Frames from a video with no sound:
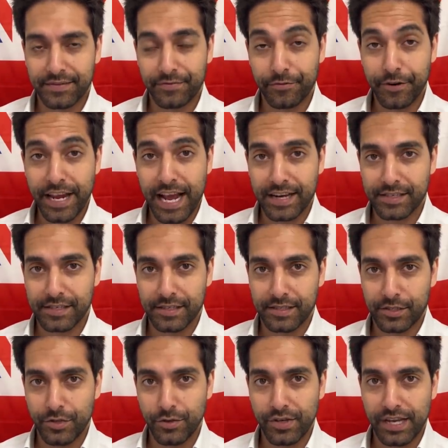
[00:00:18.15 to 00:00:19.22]
free access
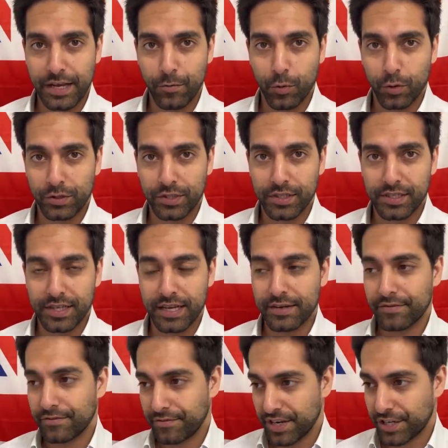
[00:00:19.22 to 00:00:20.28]
to UK waters and
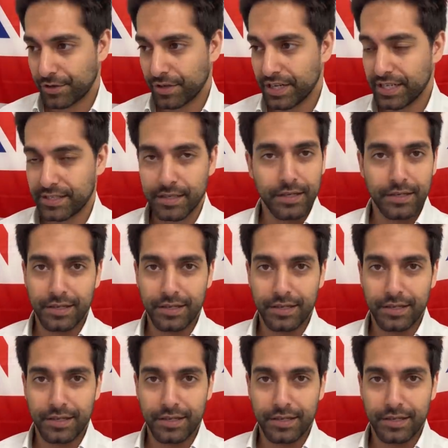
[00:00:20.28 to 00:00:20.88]
fisheries,